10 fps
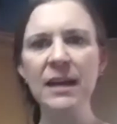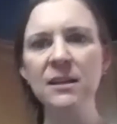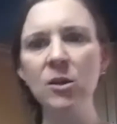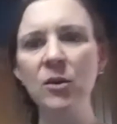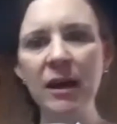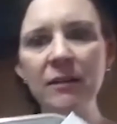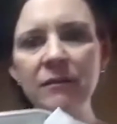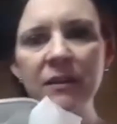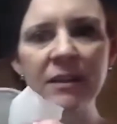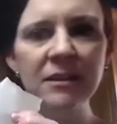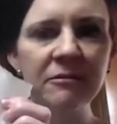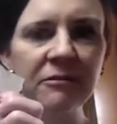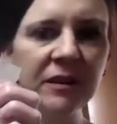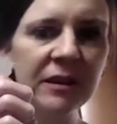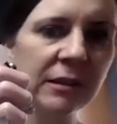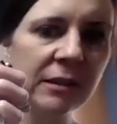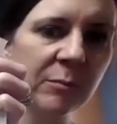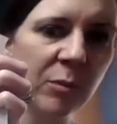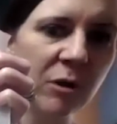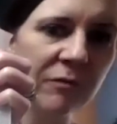It's okay if it doesn't fit
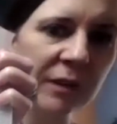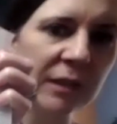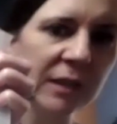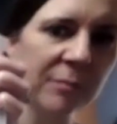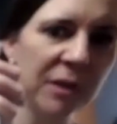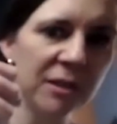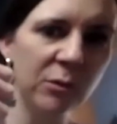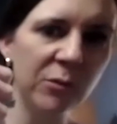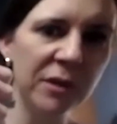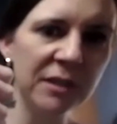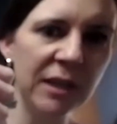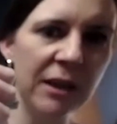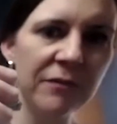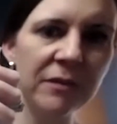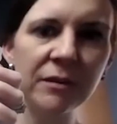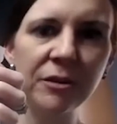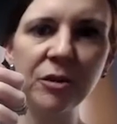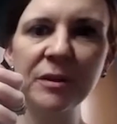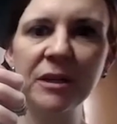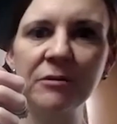perfectly because we want to have a little
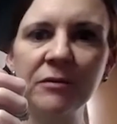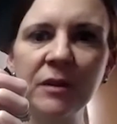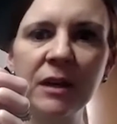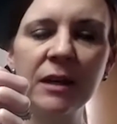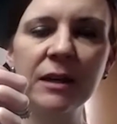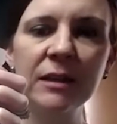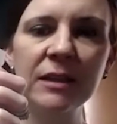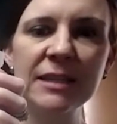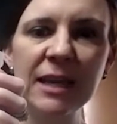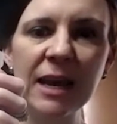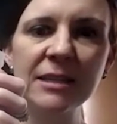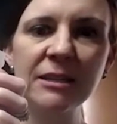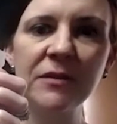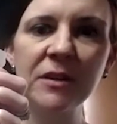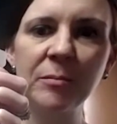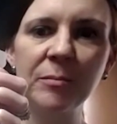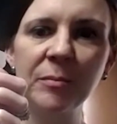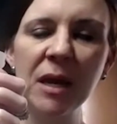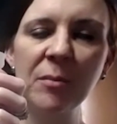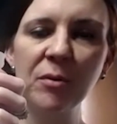bit of the size of the
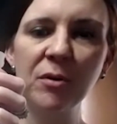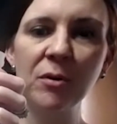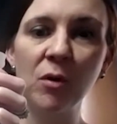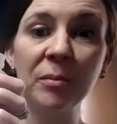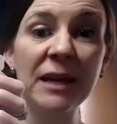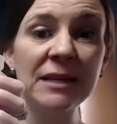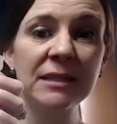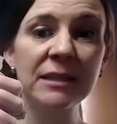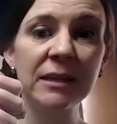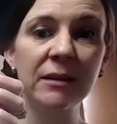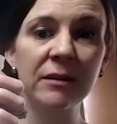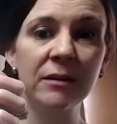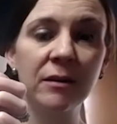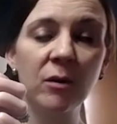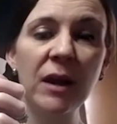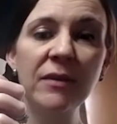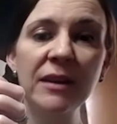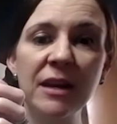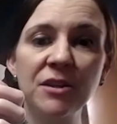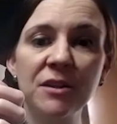paper or plastic around the
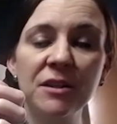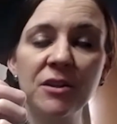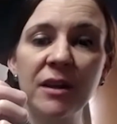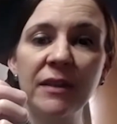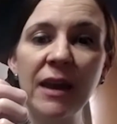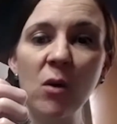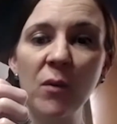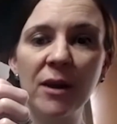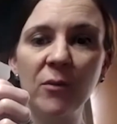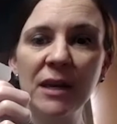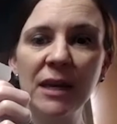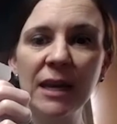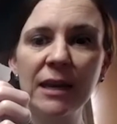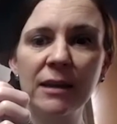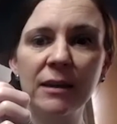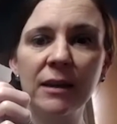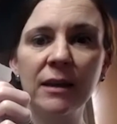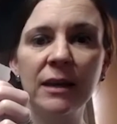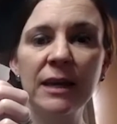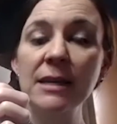edges so that way we can
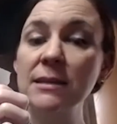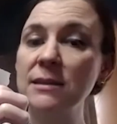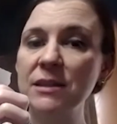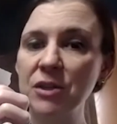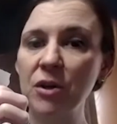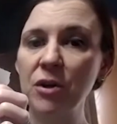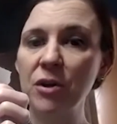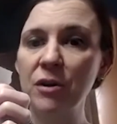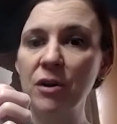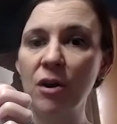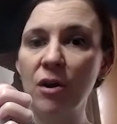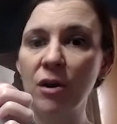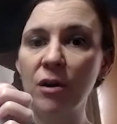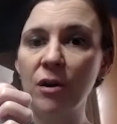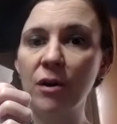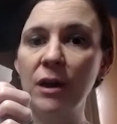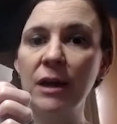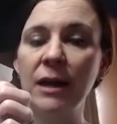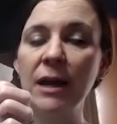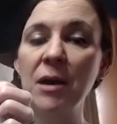easily turn our
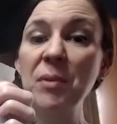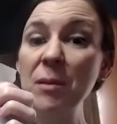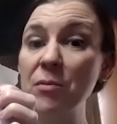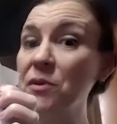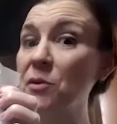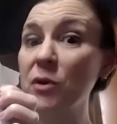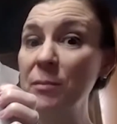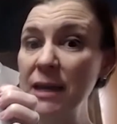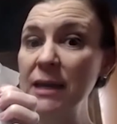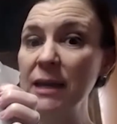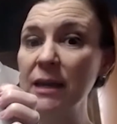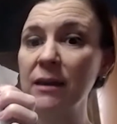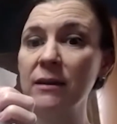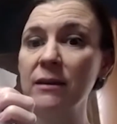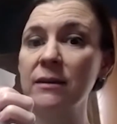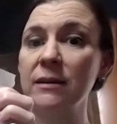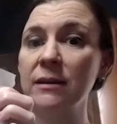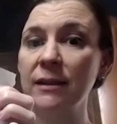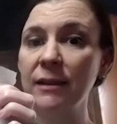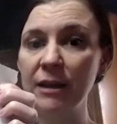paper that we're making
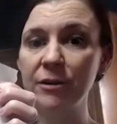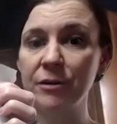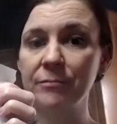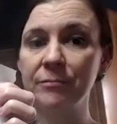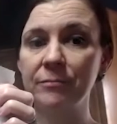later